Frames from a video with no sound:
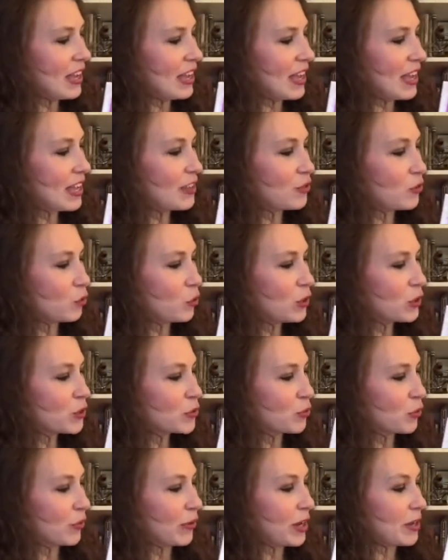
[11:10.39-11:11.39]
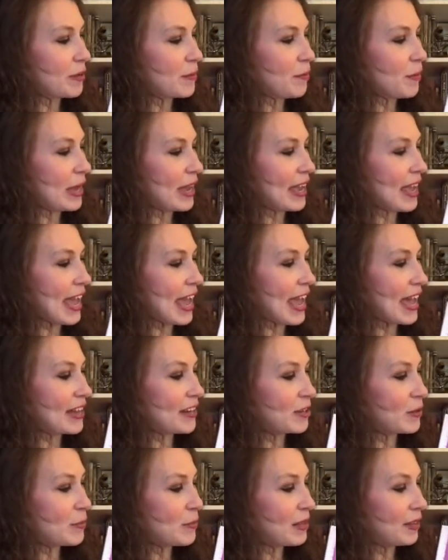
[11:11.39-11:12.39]
And the words were written by
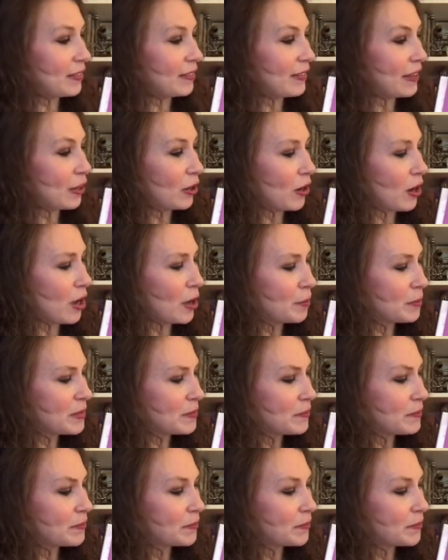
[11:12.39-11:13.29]
Adam Lehrhaupt,